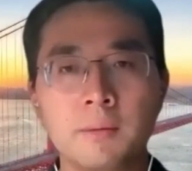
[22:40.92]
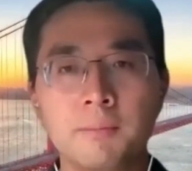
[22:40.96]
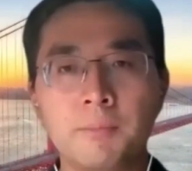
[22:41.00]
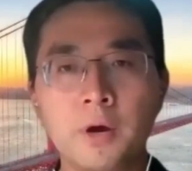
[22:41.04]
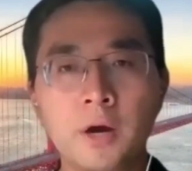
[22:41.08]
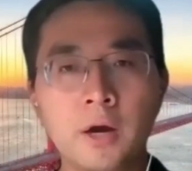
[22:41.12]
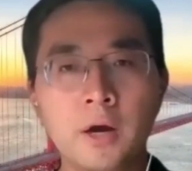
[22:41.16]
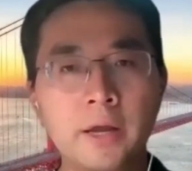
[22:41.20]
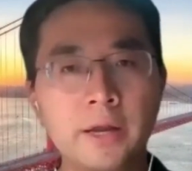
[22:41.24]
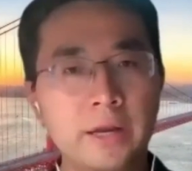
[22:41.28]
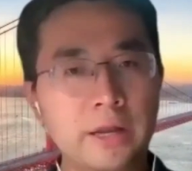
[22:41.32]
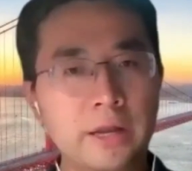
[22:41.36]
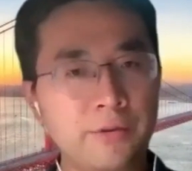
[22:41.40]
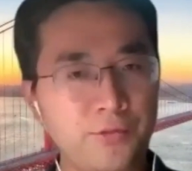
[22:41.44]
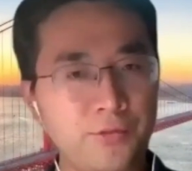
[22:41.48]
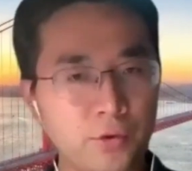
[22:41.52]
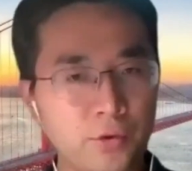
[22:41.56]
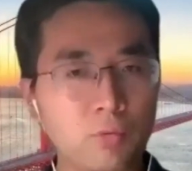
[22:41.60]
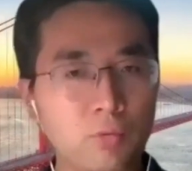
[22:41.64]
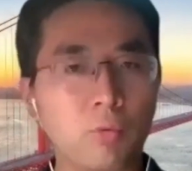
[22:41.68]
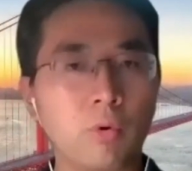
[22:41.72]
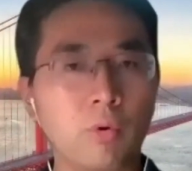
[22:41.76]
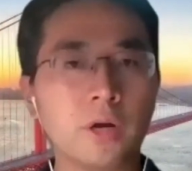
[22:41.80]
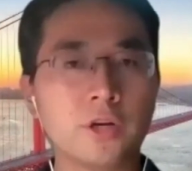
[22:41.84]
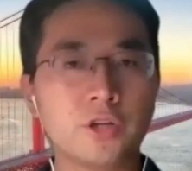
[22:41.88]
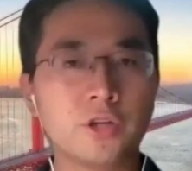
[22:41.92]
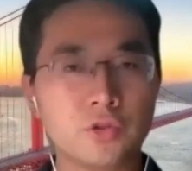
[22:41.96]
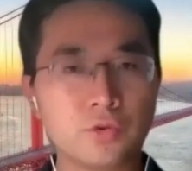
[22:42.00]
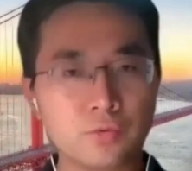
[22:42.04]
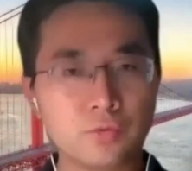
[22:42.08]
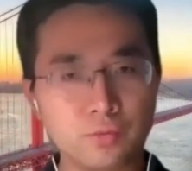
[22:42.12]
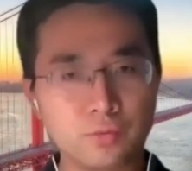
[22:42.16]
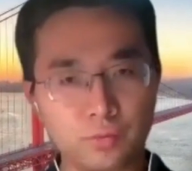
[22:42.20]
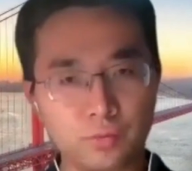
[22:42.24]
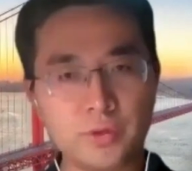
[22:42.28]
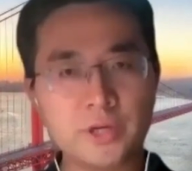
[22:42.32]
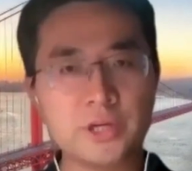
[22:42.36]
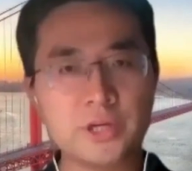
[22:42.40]
But if you want
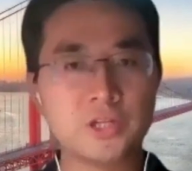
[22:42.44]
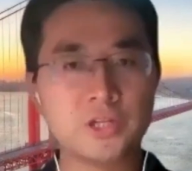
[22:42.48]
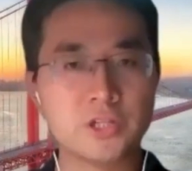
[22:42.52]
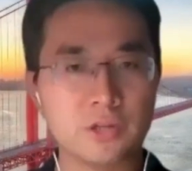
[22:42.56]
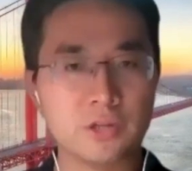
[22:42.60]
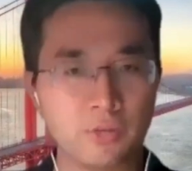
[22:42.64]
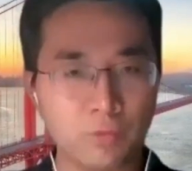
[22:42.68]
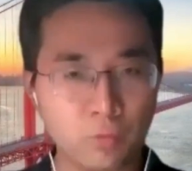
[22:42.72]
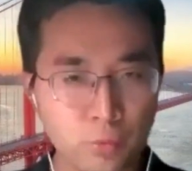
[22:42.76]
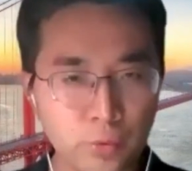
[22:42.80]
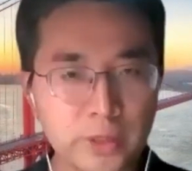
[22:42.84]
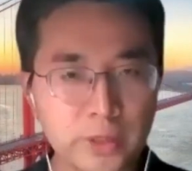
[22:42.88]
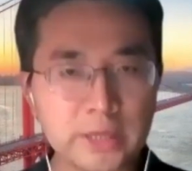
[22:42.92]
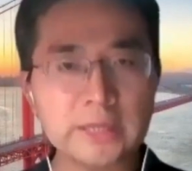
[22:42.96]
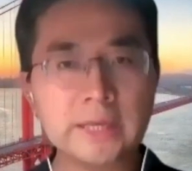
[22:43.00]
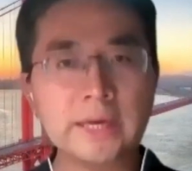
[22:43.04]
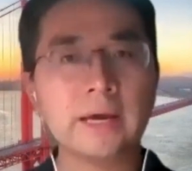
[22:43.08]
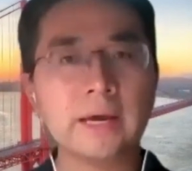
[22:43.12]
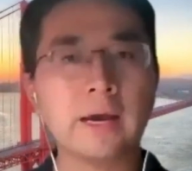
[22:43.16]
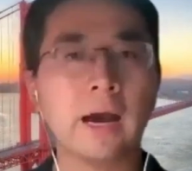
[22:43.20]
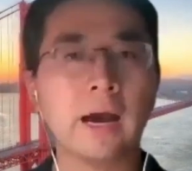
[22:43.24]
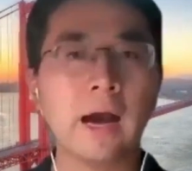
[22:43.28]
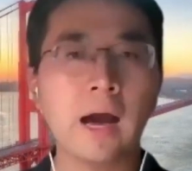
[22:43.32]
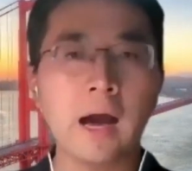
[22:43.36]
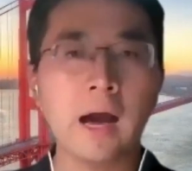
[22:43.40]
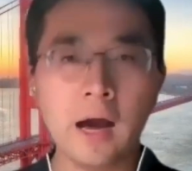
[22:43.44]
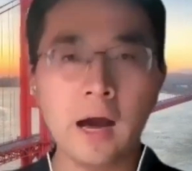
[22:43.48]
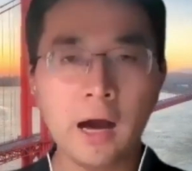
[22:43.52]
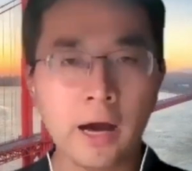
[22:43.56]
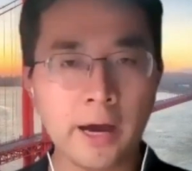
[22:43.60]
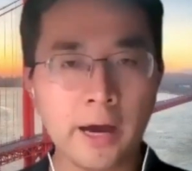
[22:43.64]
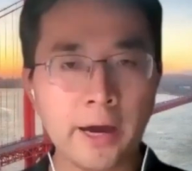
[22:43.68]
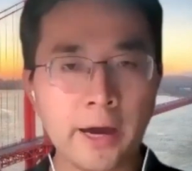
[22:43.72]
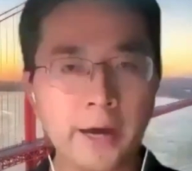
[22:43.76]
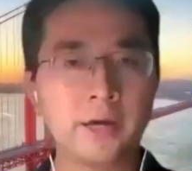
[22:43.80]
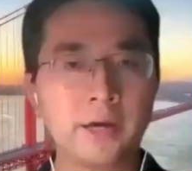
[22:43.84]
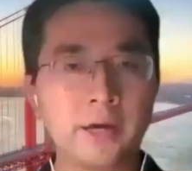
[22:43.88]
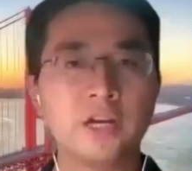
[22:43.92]
to reach a really
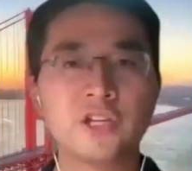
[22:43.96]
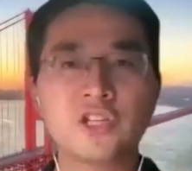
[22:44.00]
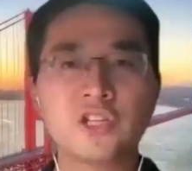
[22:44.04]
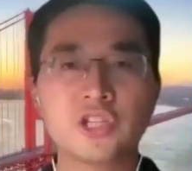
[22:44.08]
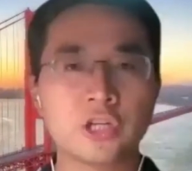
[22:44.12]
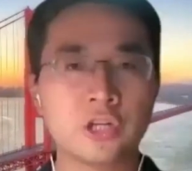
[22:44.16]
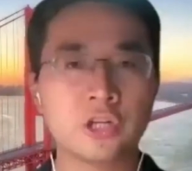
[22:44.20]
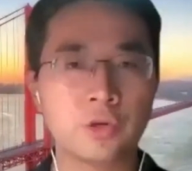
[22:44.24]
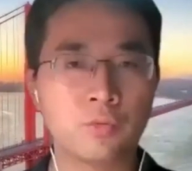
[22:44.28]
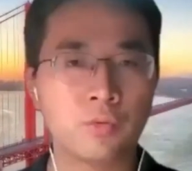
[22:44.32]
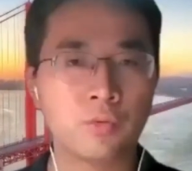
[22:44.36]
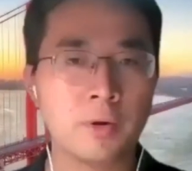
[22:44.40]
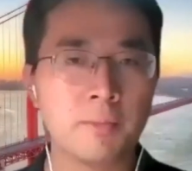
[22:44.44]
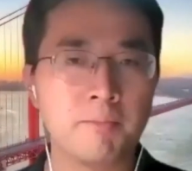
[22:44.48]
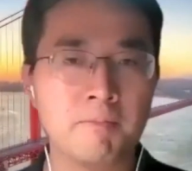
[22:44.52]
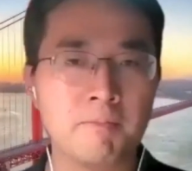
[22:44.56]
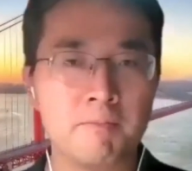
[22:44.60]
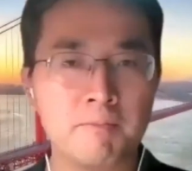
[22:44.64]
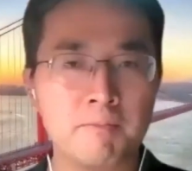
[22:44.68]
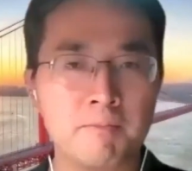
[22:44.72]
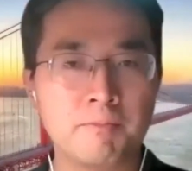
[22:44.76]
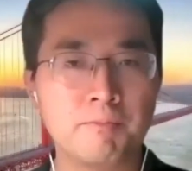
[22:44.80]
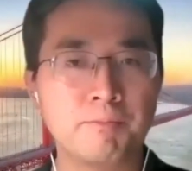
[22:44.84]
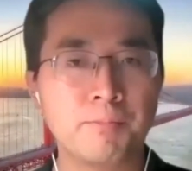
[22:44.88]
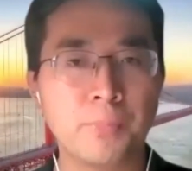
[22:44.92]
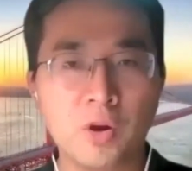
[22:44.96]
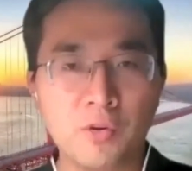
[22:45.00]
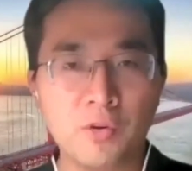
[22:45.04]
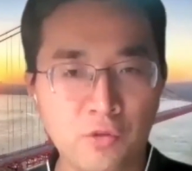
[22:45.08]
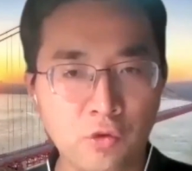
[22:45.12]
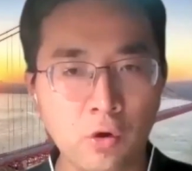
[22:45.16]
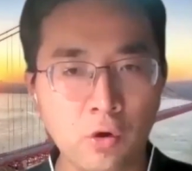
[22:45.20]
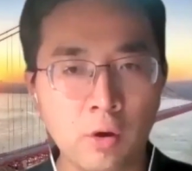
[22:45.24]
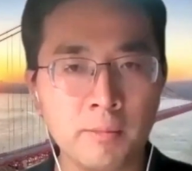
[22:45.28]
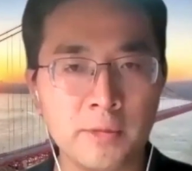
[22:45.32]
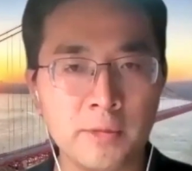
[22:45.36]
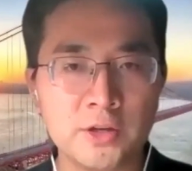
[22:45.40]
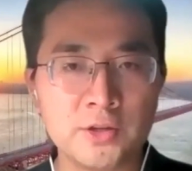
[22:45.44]
high engineering
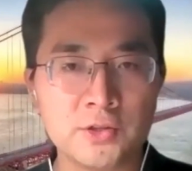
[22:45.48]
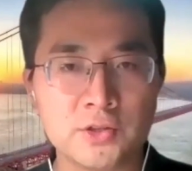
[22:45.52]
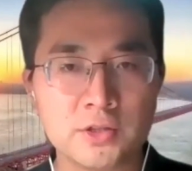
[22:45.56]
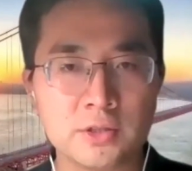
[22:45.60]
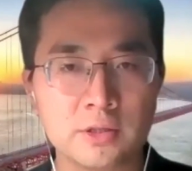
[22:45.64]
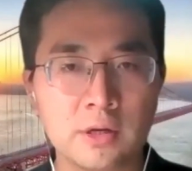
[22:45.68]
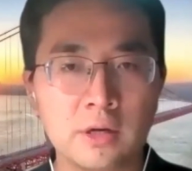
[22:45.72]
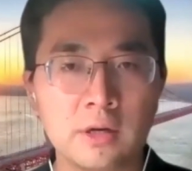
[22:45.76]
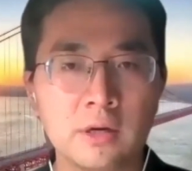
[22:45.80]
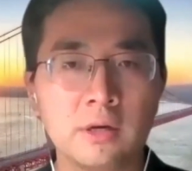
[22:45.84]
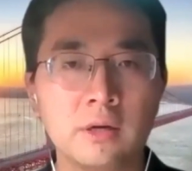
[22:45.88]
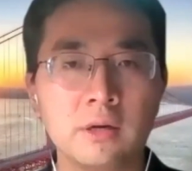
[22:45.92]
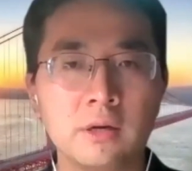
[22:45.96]
performance,